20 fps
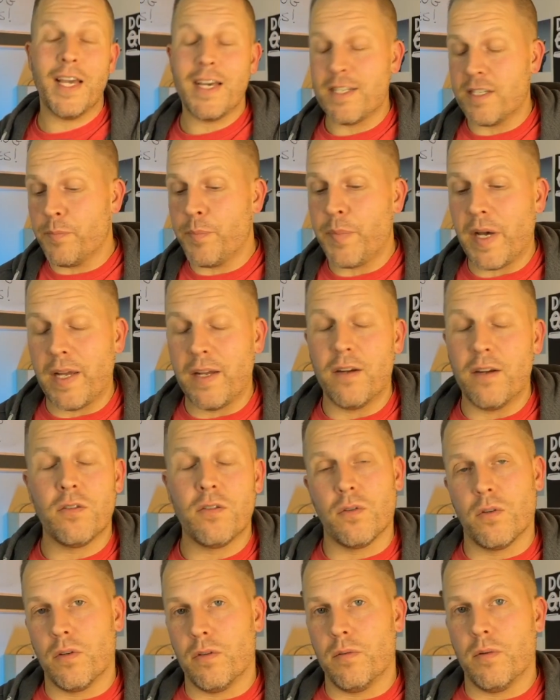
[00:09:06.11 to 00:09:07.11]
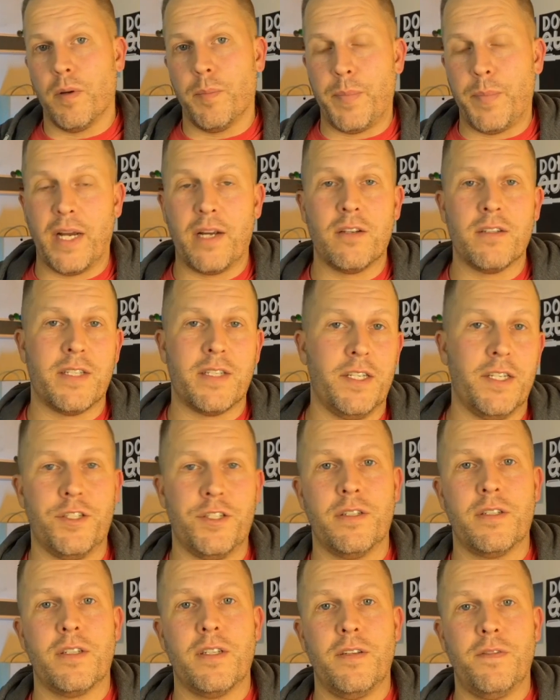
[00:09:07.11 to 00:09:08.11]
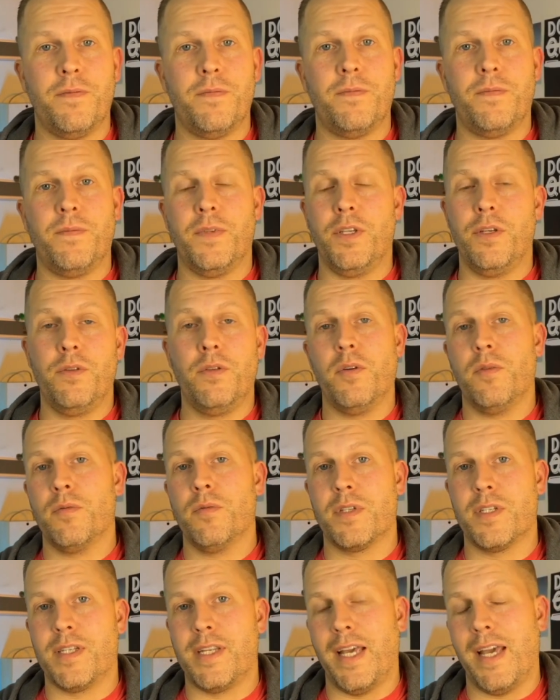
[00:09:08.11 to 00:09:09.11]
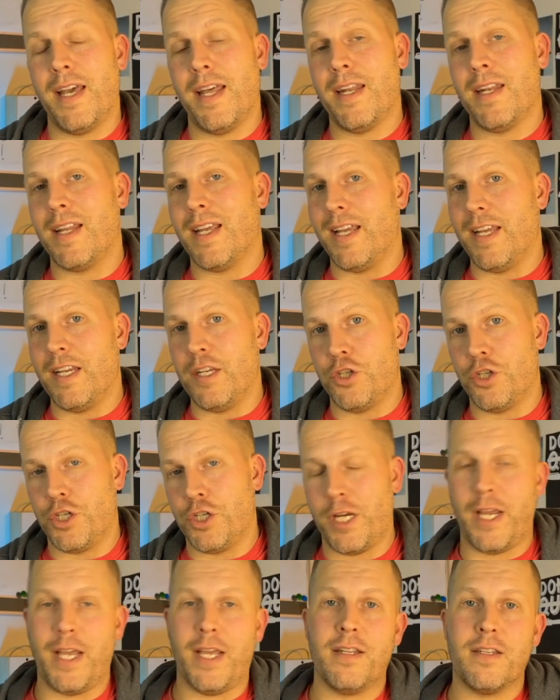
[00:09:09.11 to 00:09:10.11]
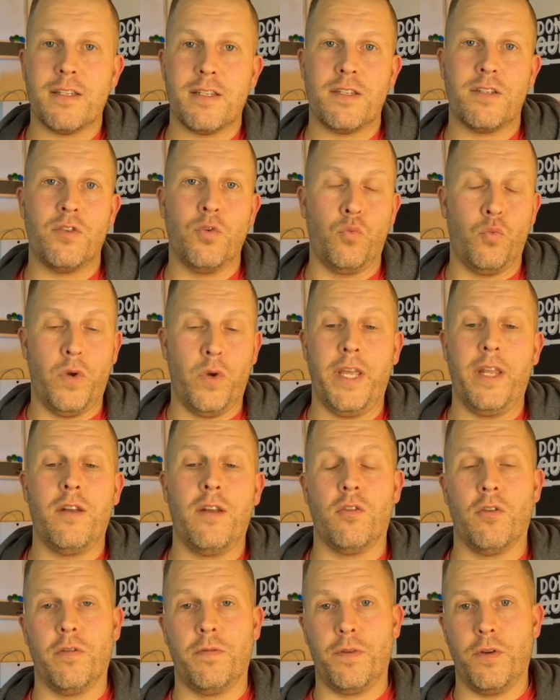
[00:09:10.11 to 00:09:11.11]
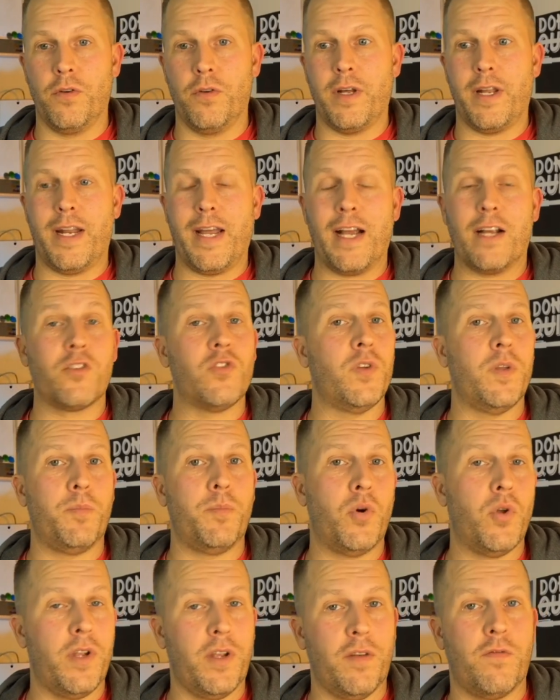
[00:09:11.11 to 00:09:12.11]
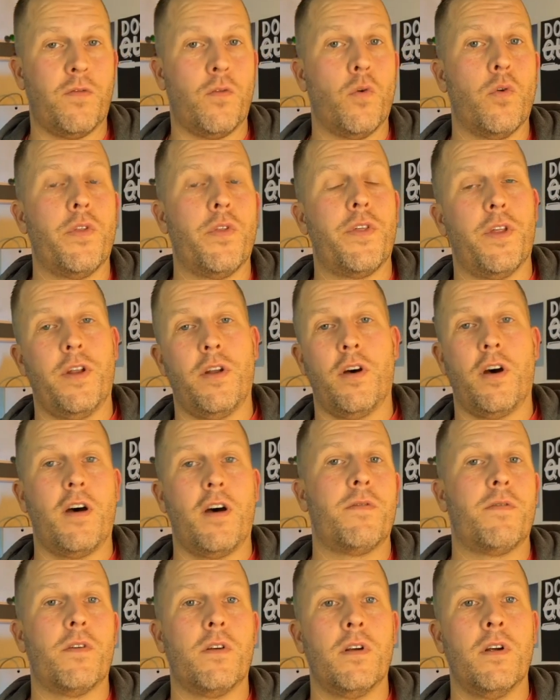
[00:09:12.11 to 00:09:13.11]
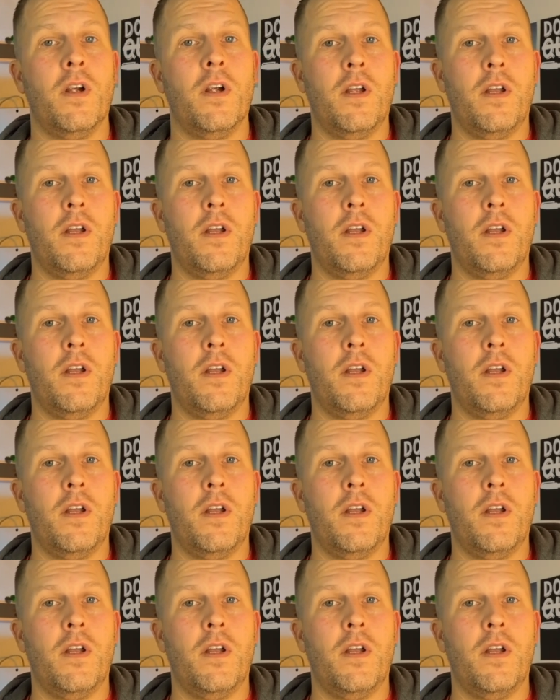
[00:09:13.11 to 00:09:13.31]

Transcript: As a buyer or a buyer's agent, if you don't stand a chance to win, or if you're not actually putting forth an offer